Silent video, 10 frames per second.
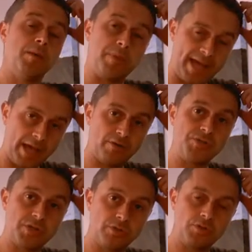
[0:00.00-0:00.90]
Parents
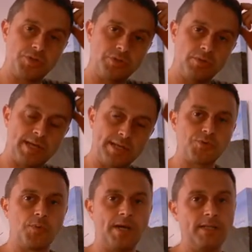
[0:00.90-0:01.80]
can also do that as
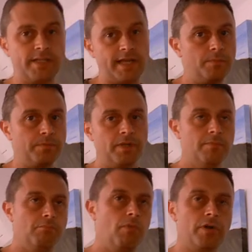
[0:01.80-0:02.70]
well to help
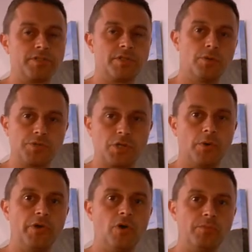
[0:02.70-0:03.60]
monitor what's
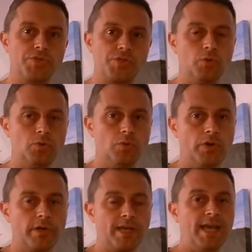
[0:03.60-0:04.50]
going on with schoolwork.